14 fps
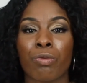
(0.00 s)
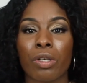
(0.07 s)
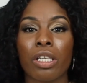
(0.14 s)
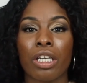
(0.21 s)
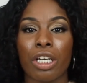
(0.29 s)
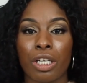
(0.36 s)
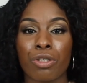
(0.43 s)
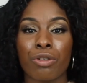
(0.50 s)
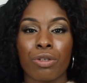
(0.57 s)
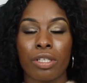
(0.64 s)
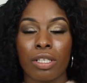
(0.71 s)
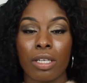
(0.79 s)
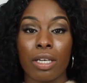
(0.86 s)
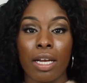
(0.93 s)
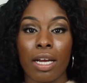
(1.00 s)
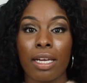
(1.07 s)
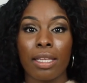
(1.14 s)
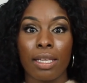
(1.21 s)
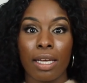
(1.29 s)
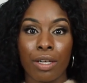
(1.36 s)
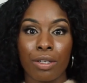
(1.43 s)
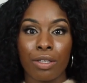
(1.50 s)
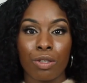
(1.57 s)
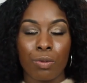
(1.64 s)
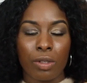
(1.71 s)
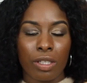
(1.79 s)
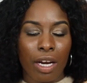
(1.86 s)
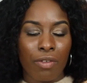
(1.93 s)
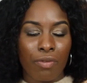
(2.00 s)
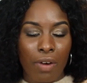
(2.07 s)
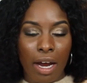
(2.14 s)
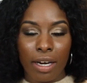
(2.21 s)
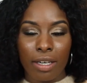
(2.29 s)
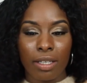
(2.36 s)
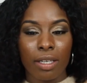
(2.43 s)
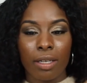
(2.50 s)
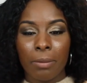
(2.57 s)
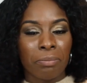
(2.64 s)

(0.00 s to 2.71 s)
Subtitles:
really interested in letters, which I find,